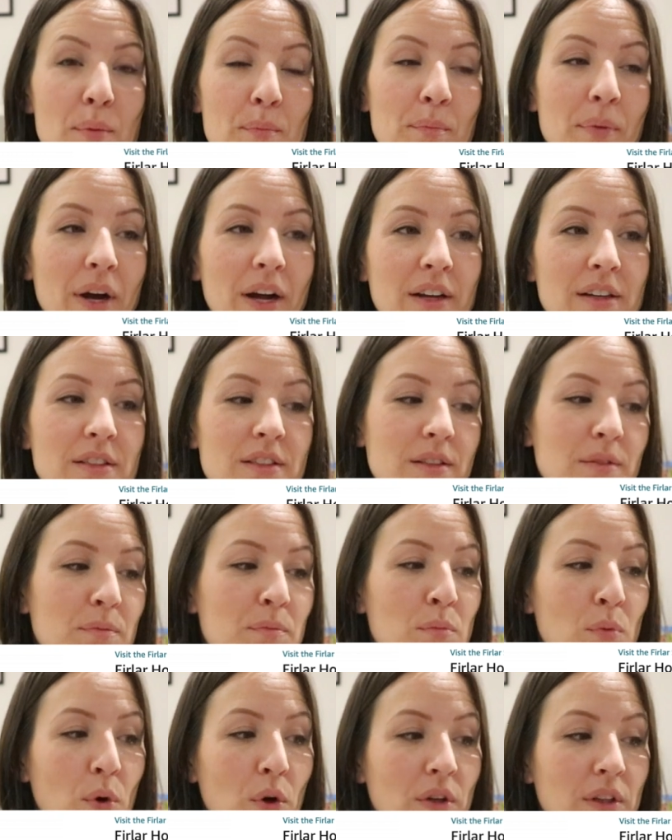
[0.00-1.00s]
but
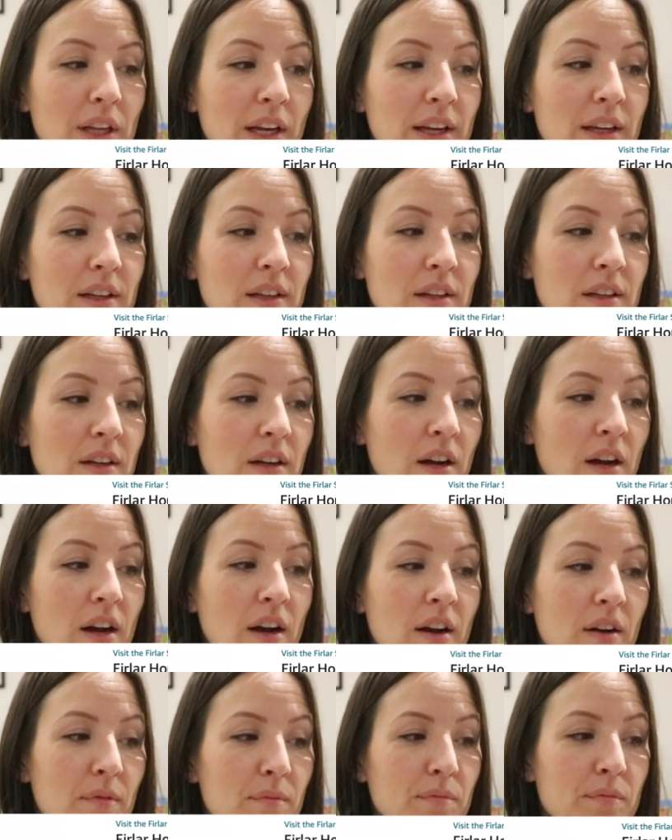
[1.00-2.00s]
more like
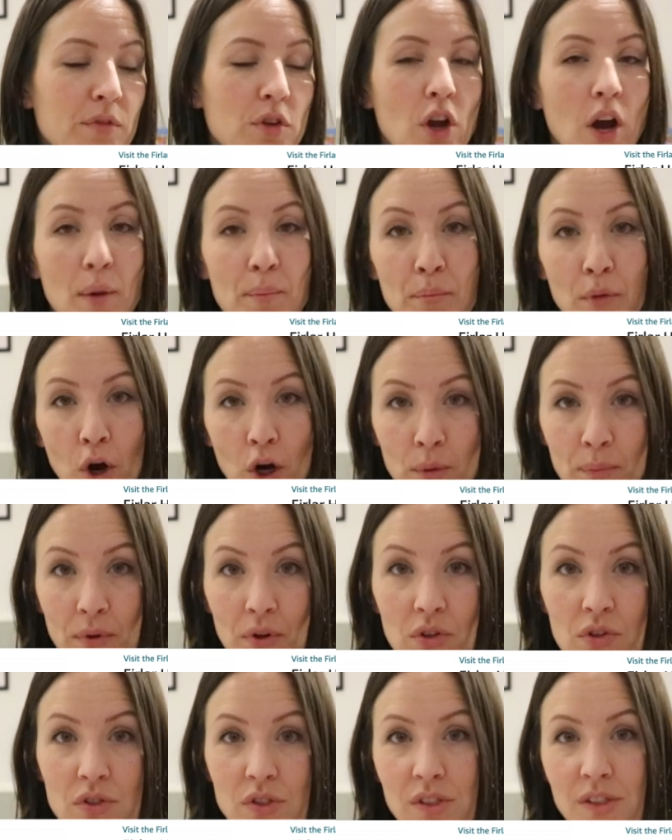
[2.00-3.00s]
um, not
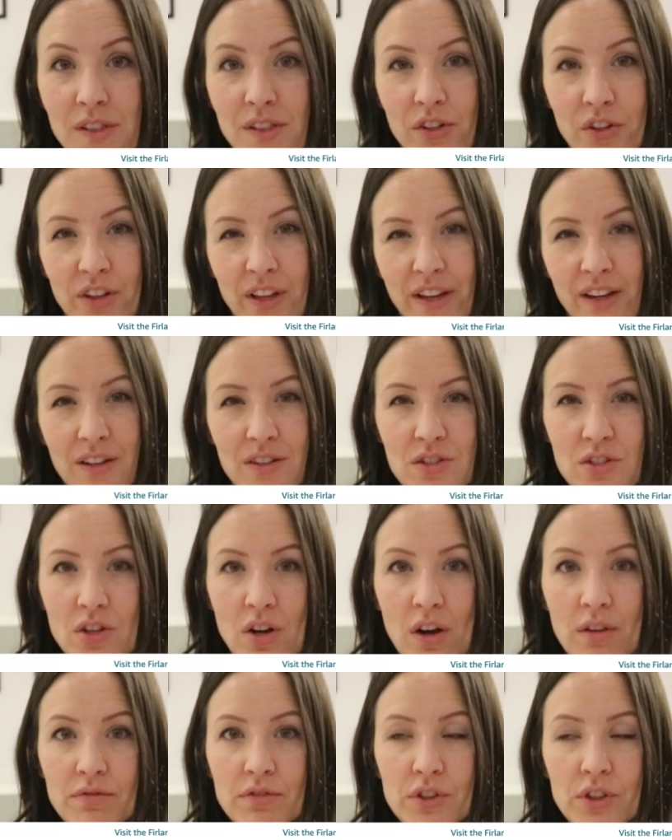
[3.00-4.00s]
marbles. They're like a
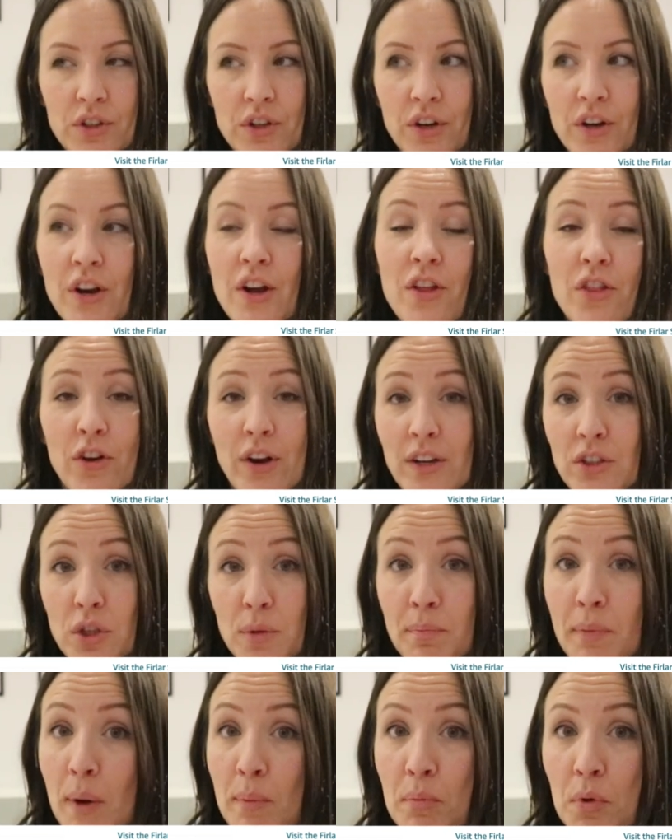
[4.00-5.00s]
softer, they're
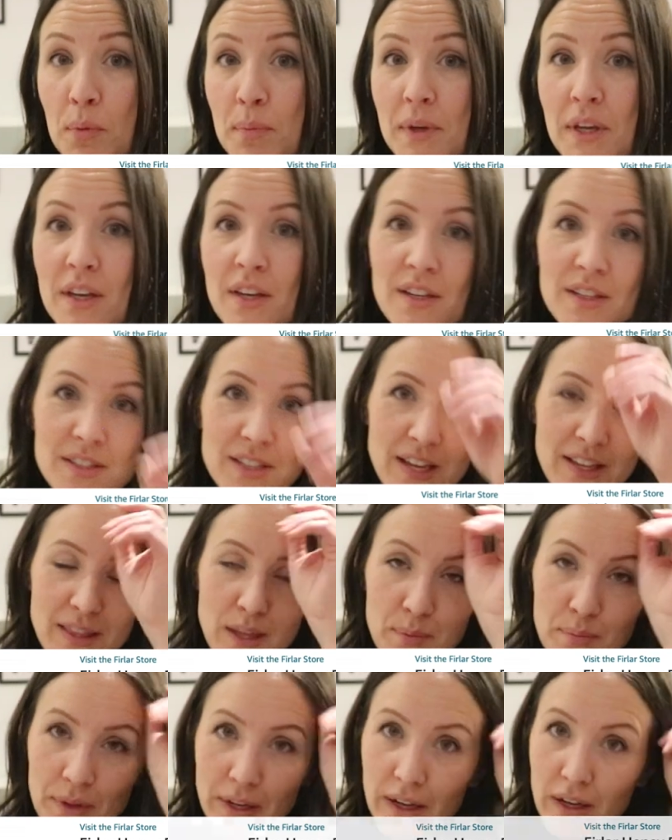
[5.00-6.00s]
actually bumblebees and
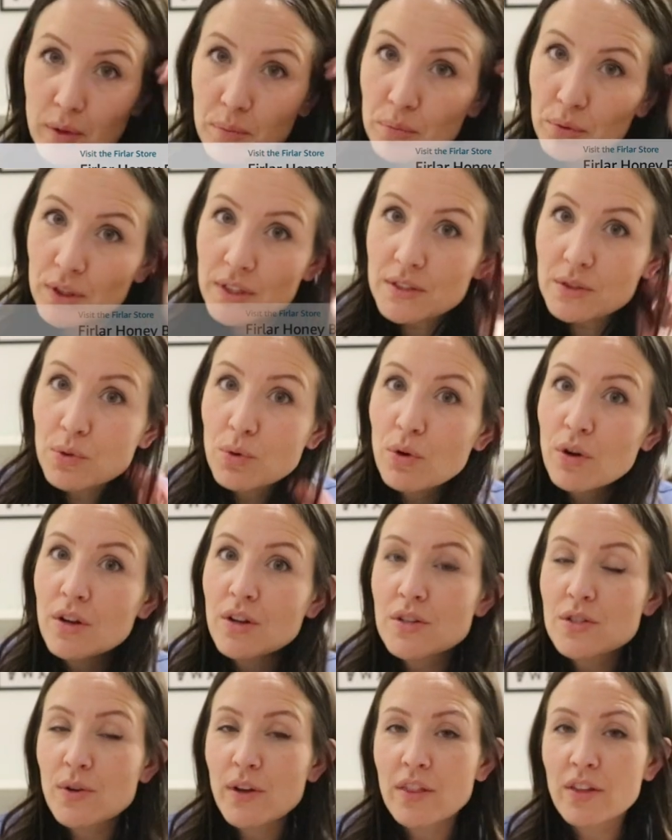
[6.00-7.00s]
they played at
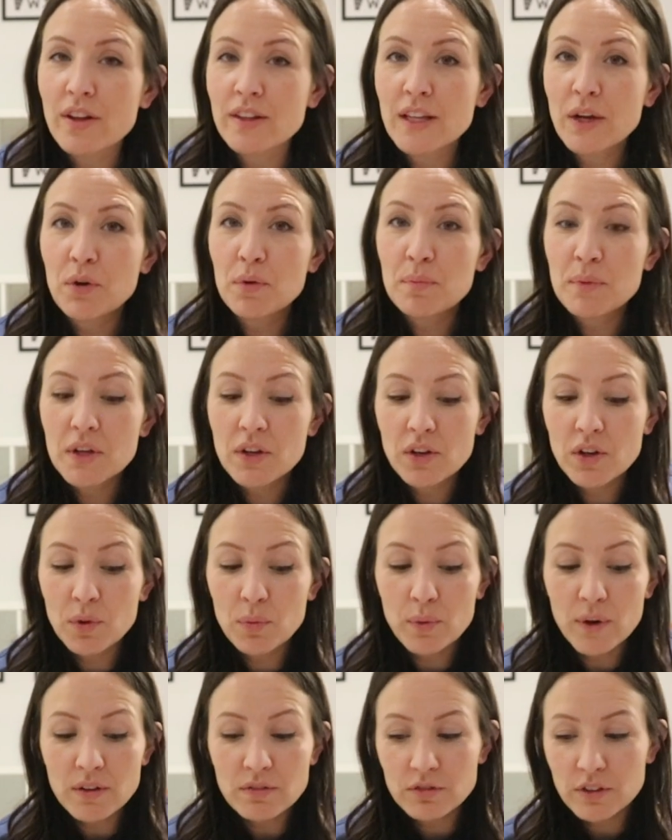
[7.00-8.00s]
preschool. So I thought that would be a
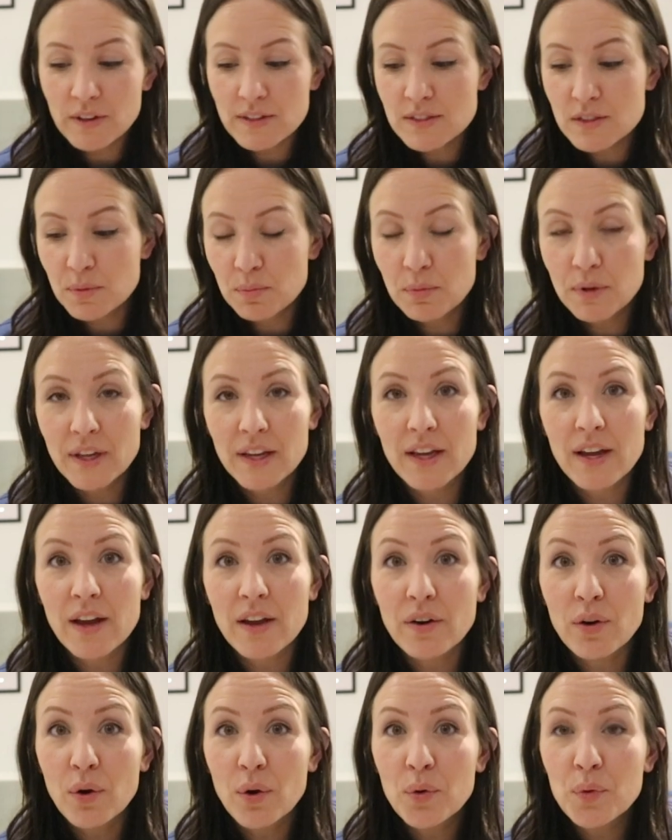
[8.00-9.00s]
good one for us to play
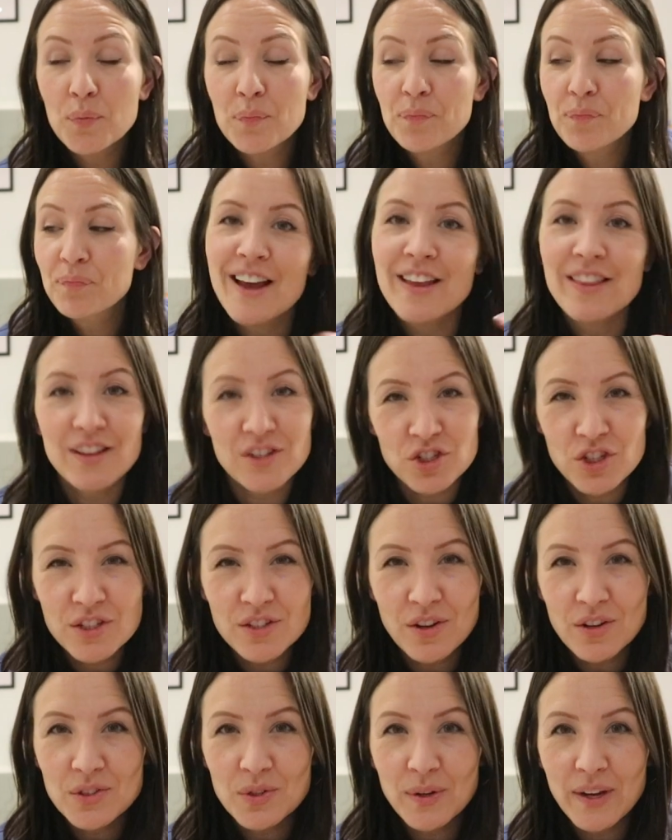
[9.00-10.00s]
at home. And then
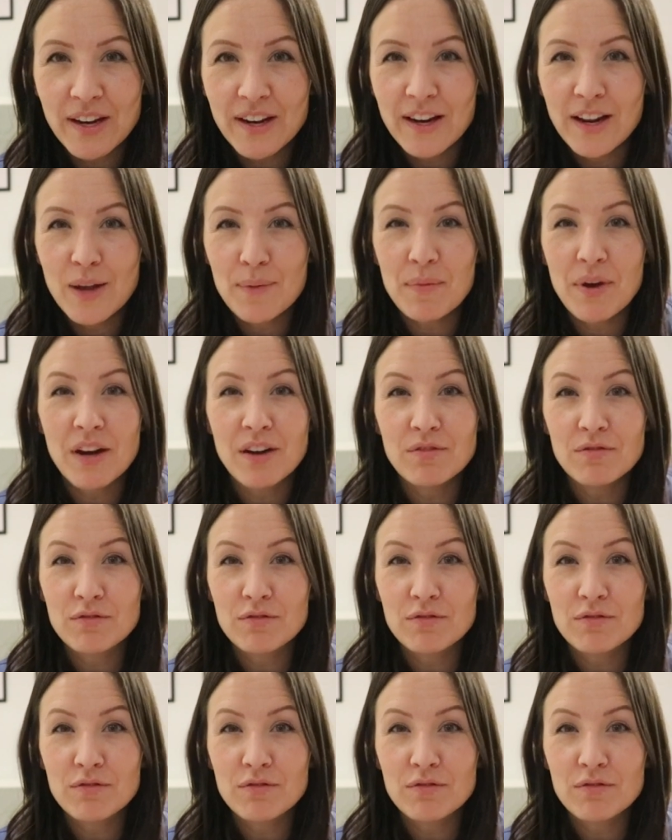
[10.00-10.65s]
she's also getting him an